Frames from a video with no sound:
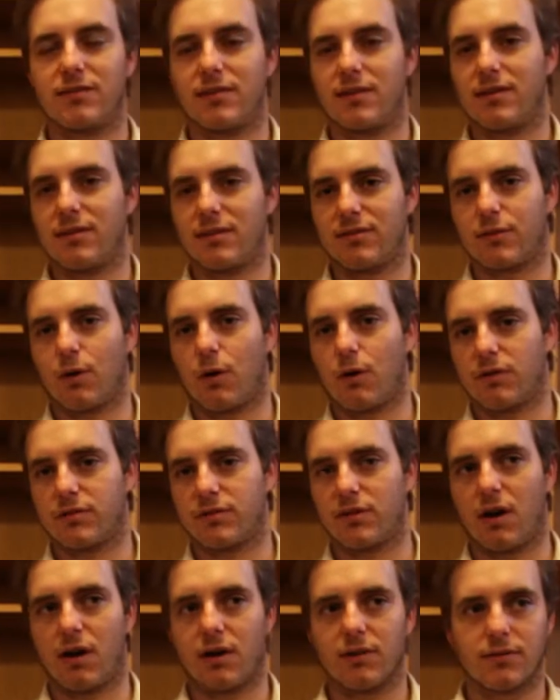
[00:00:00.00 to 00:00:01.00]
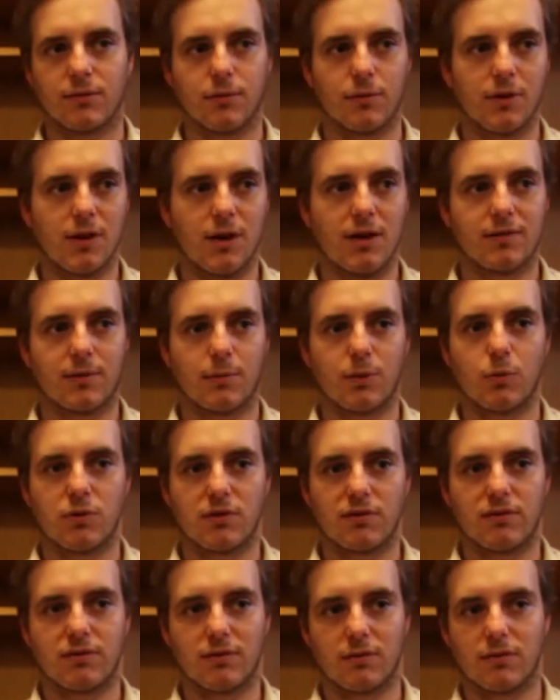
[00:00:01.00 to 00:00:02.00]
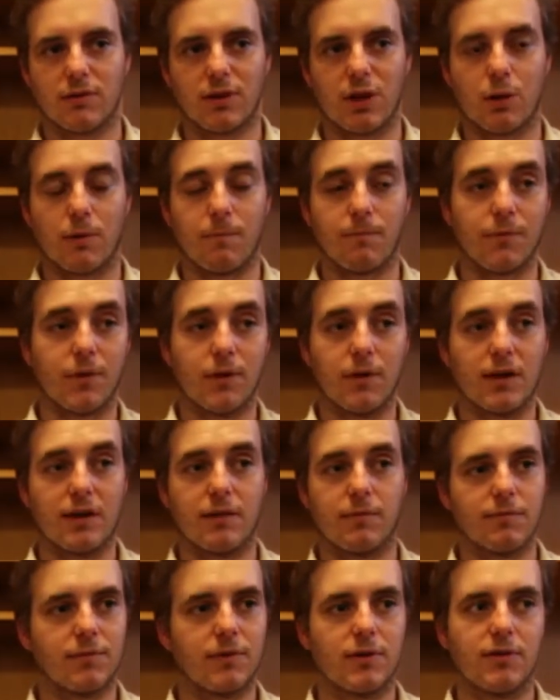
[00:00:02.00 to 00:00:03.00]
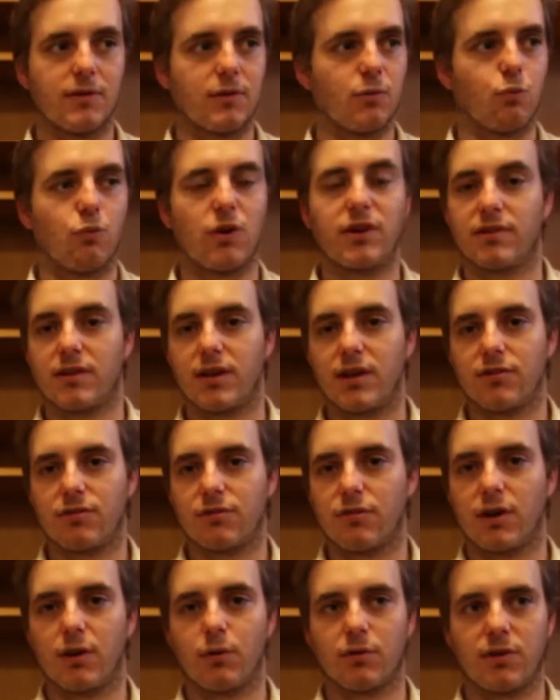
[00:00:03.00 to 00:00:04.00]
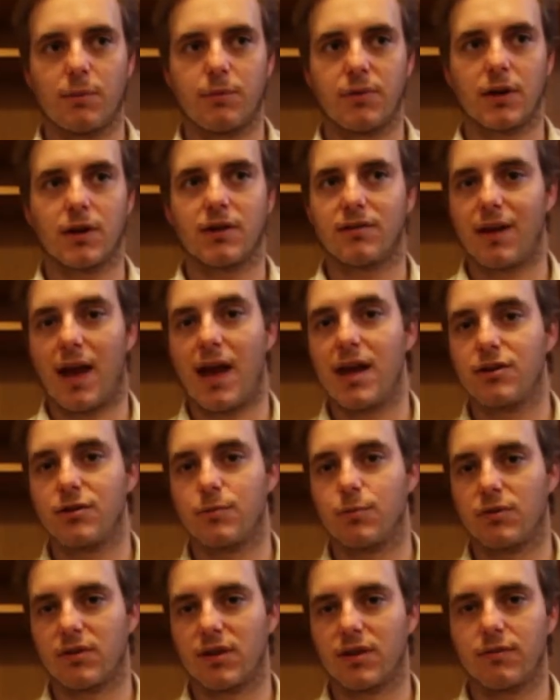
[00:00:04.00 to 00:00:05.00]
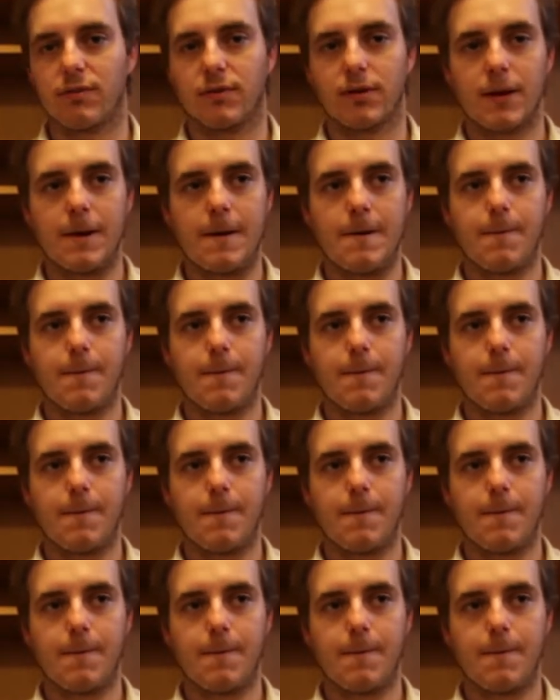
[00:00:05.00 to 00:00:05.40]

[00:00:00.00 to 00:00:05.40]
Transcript: historicized, or something which is recent history, or something tangible even.